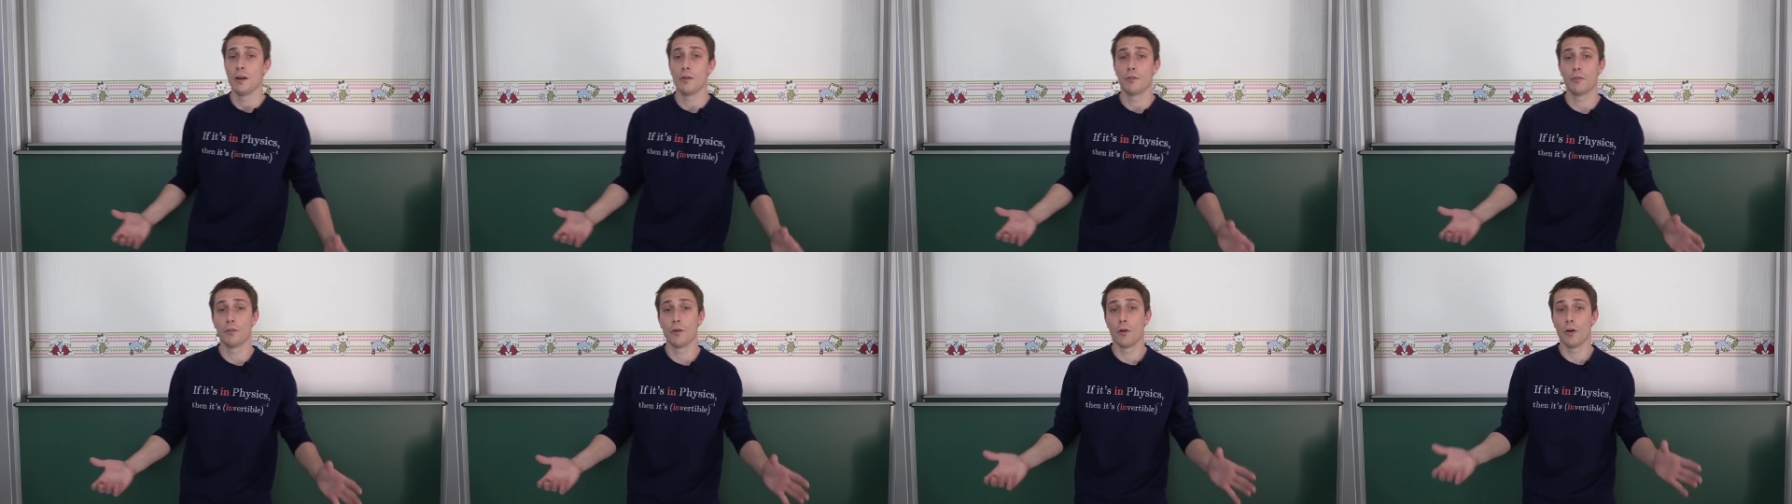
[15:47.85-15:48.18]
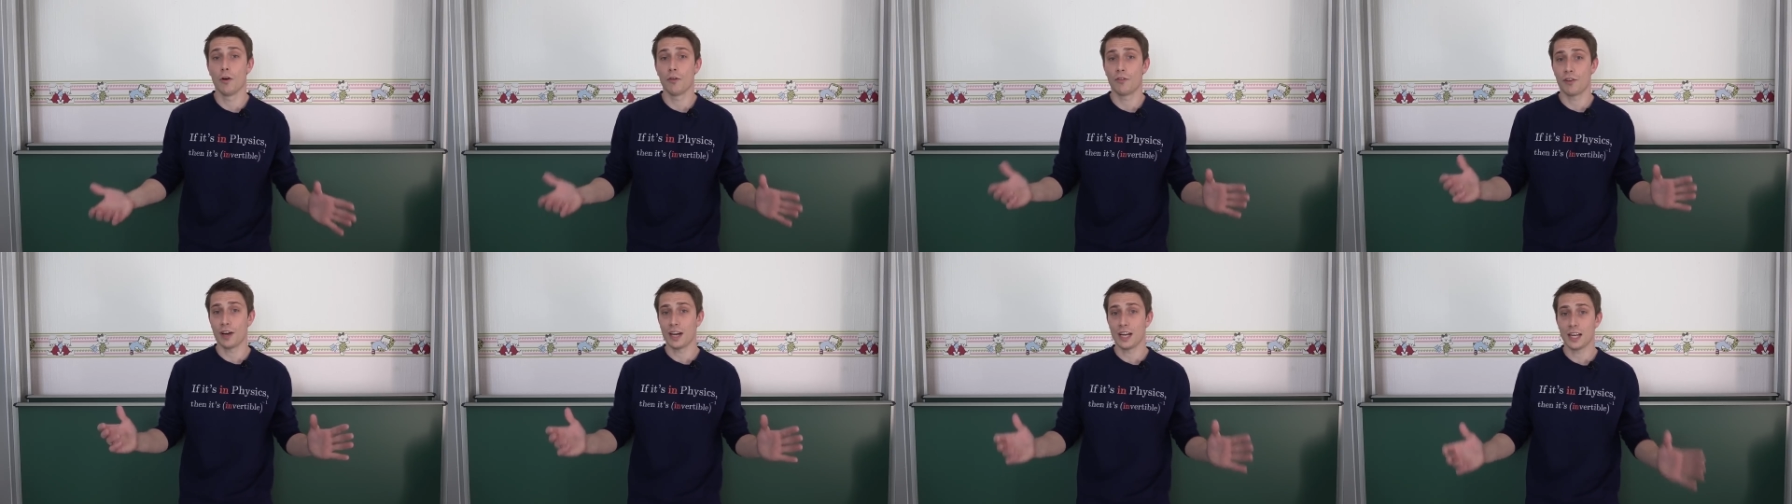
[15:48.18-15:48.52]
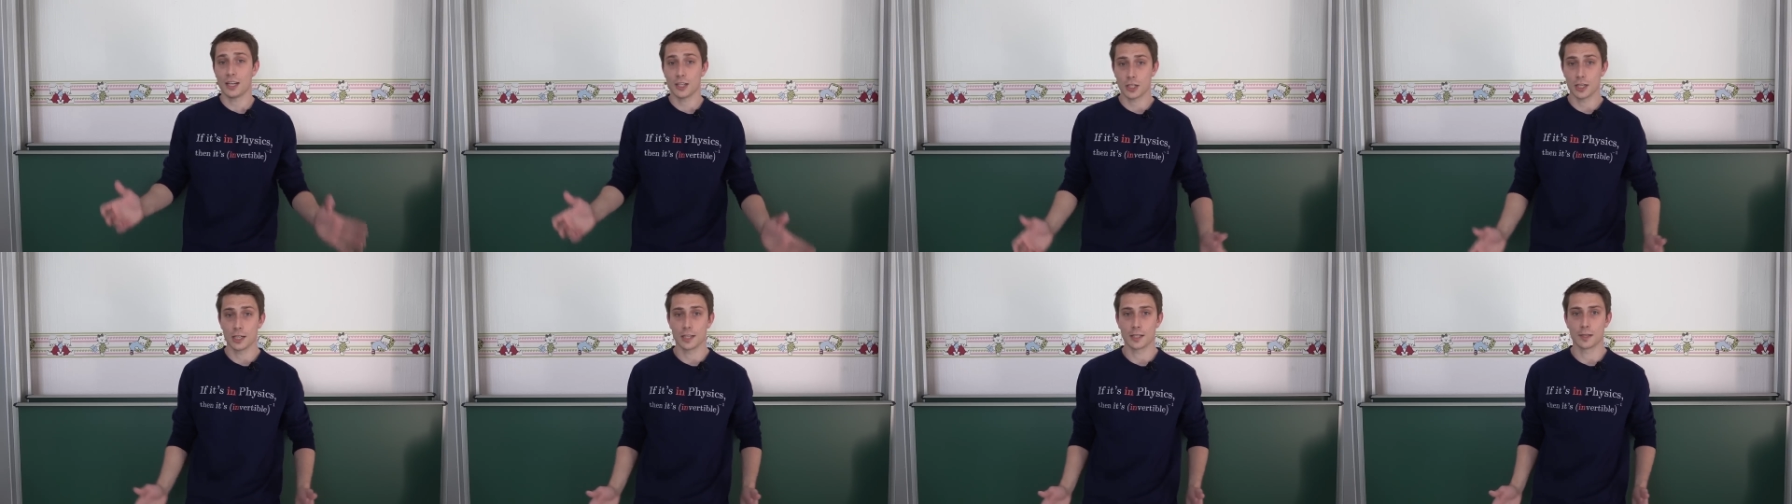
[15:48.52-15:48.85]
for
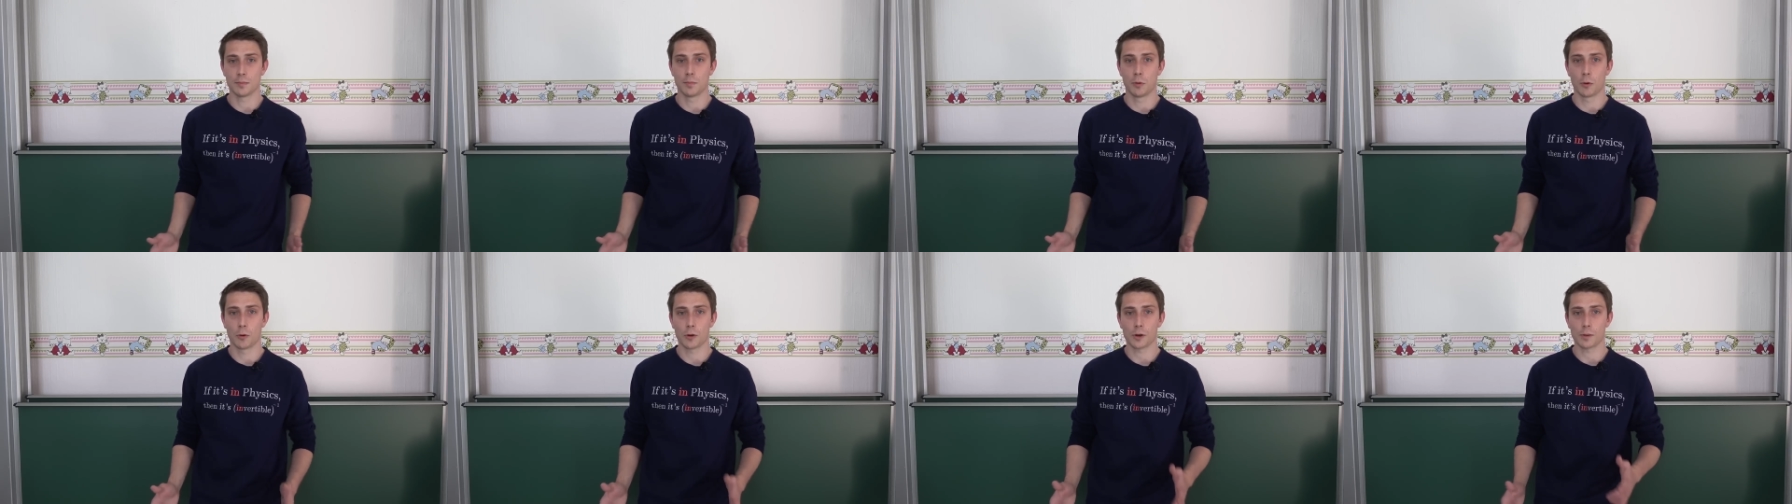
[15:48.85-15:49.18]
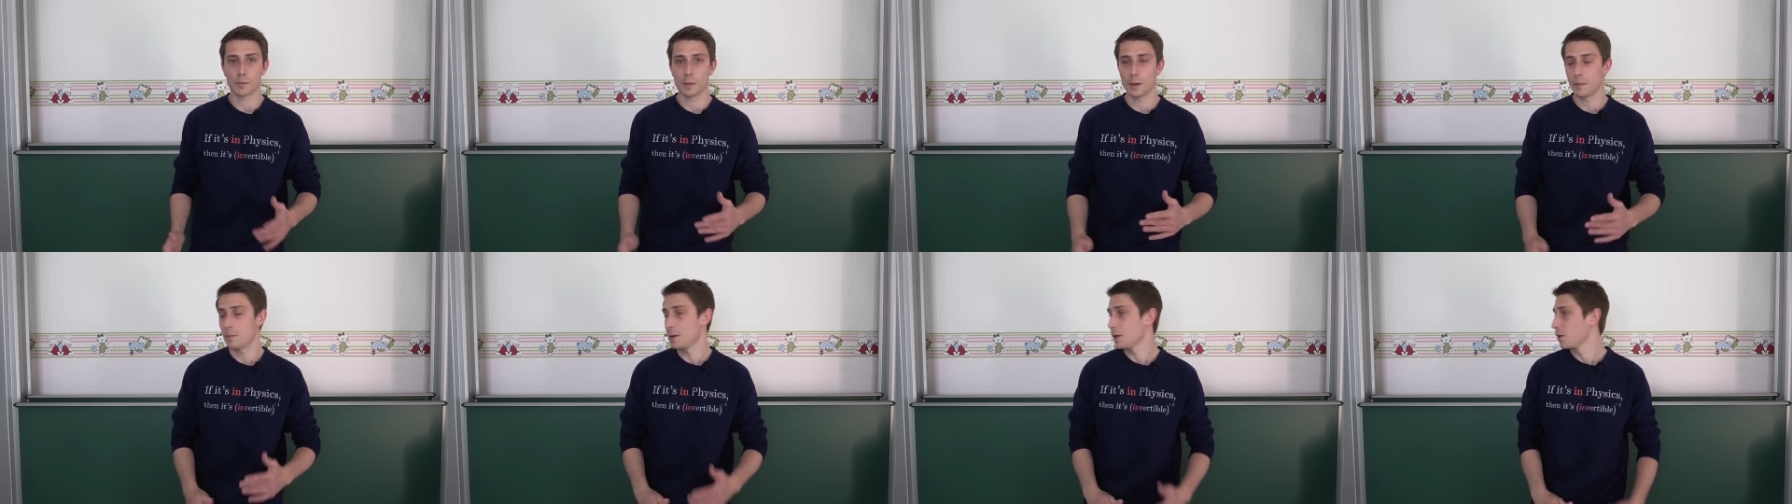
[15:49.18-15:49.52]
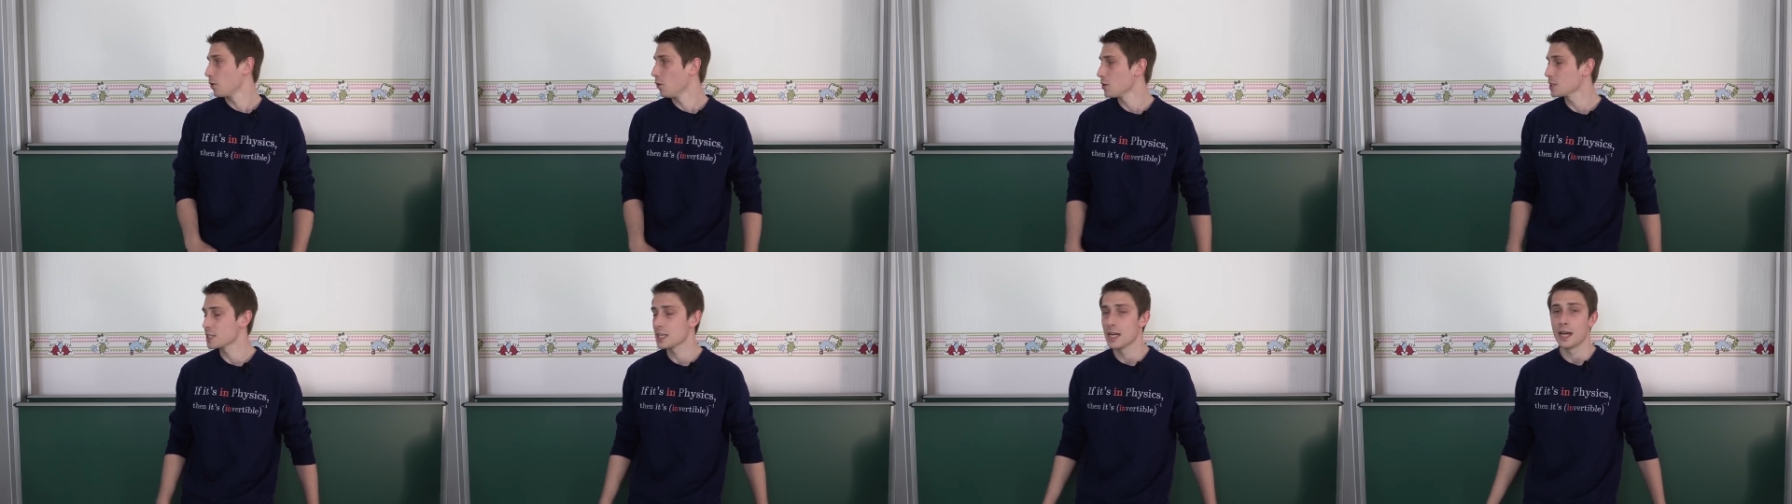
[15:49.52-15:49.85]
financially supporting me,
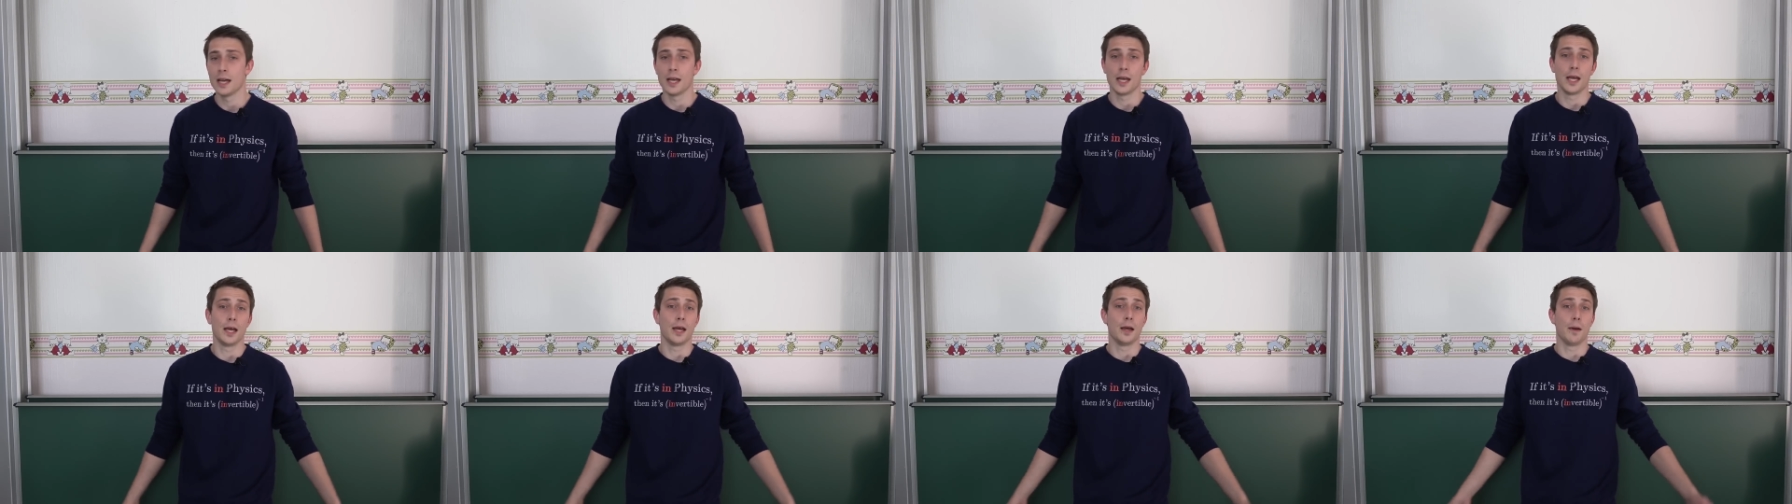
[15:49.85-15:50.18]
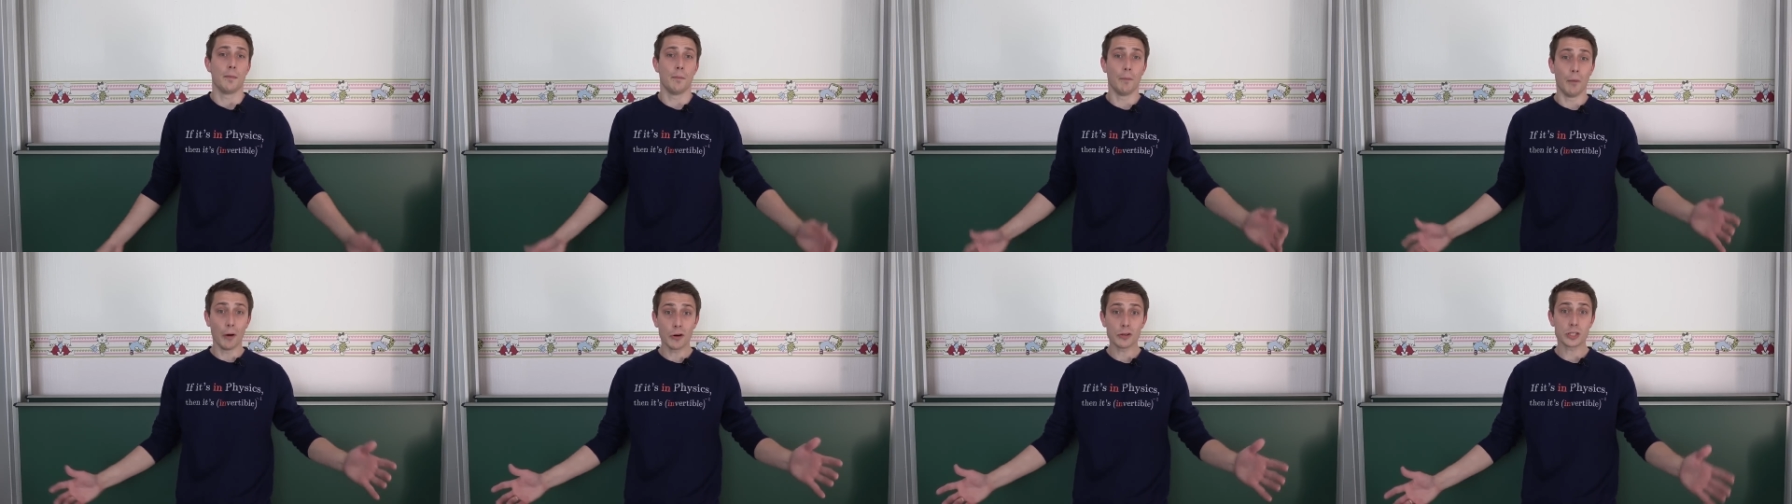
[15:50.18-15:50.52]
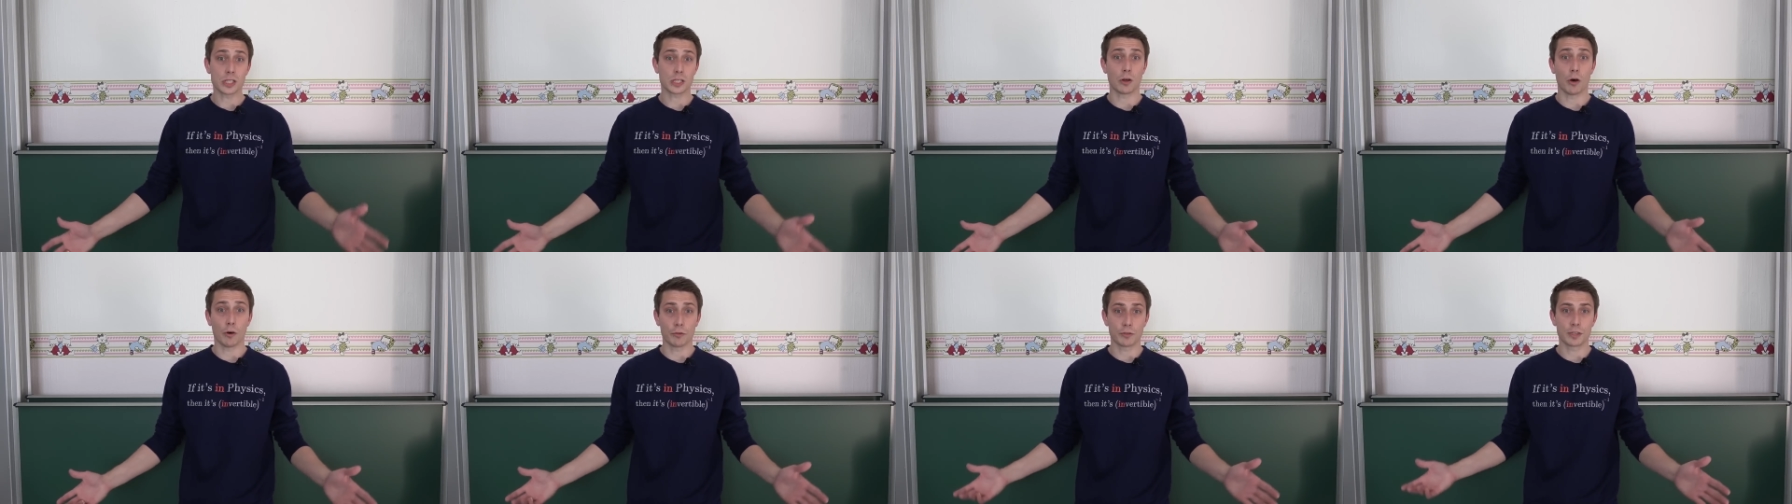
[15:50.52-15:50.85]
because
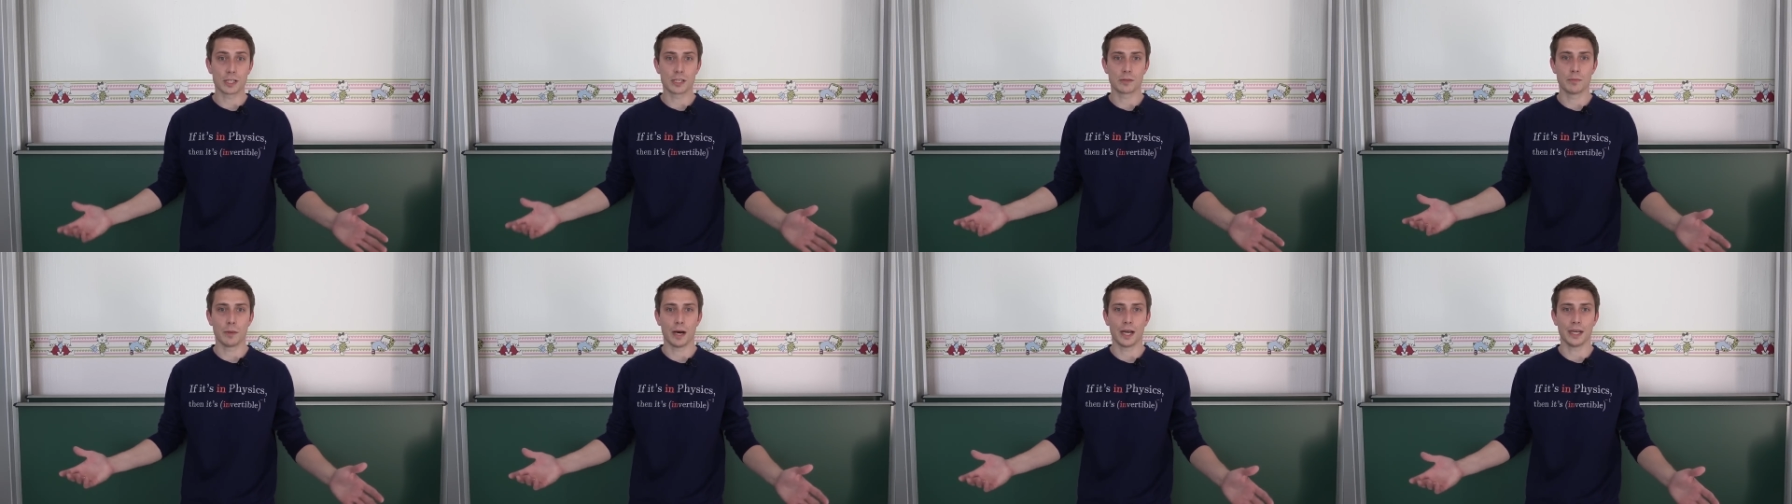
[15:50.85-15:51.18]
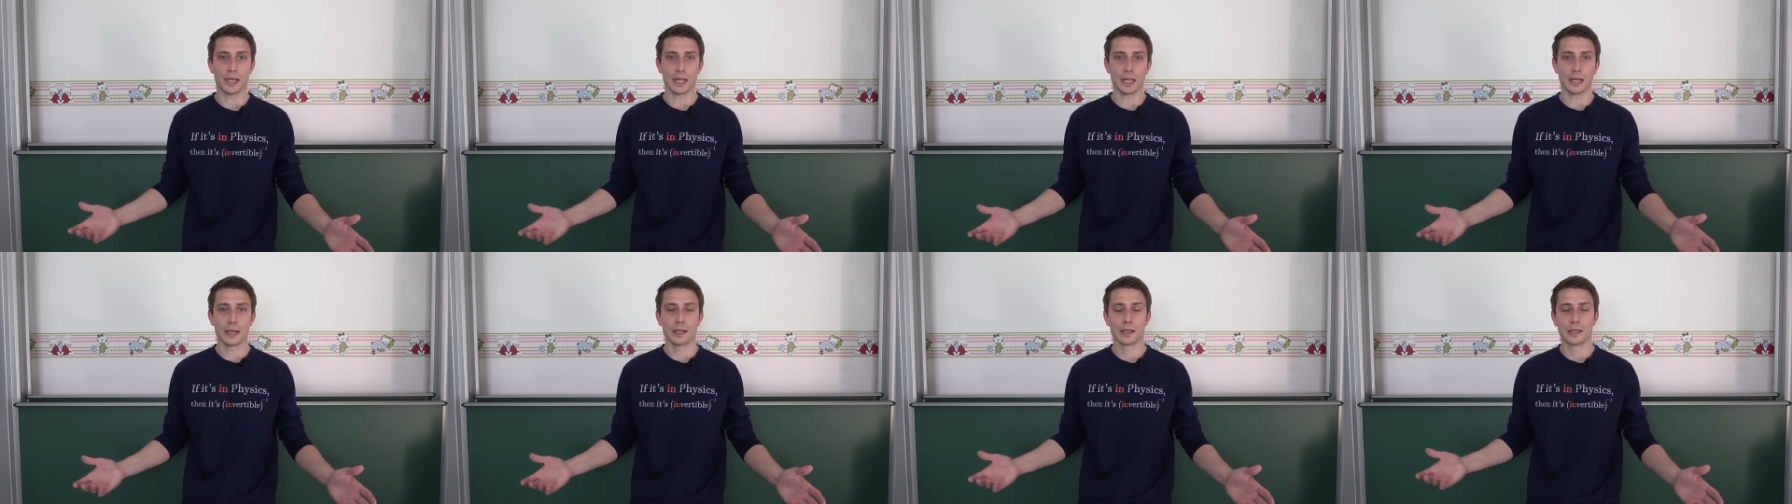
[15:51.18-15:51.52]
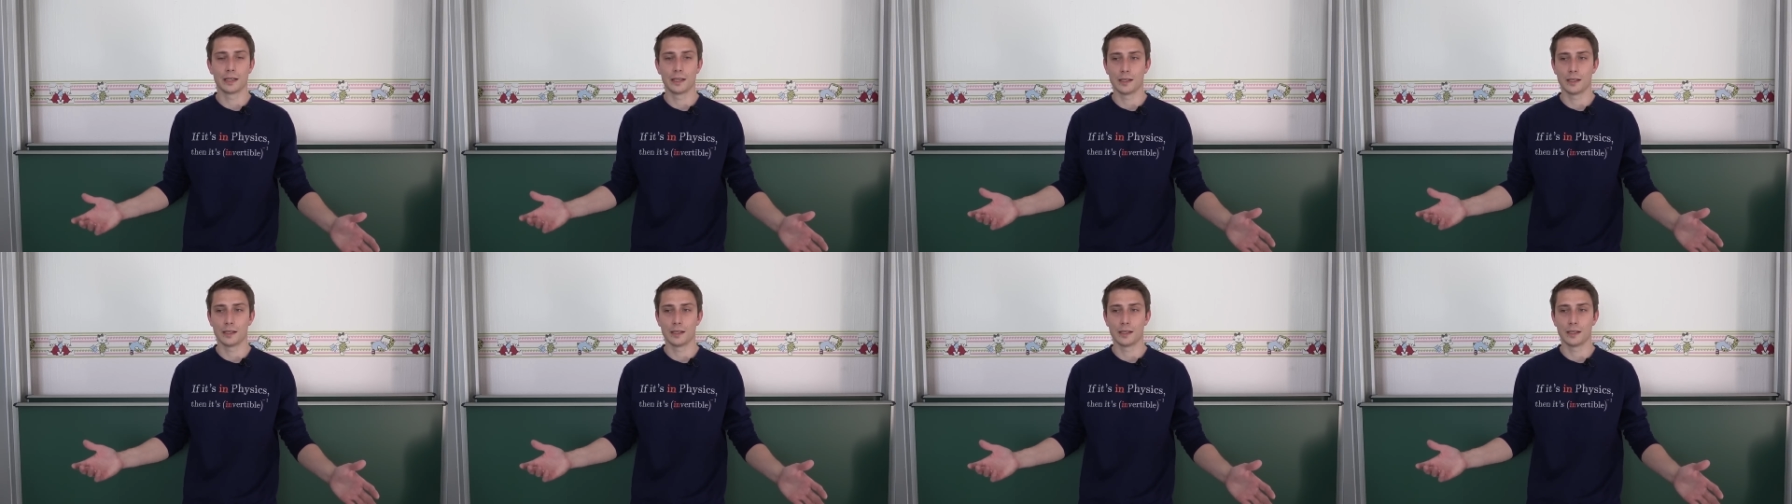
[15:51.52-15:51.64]
most of this money,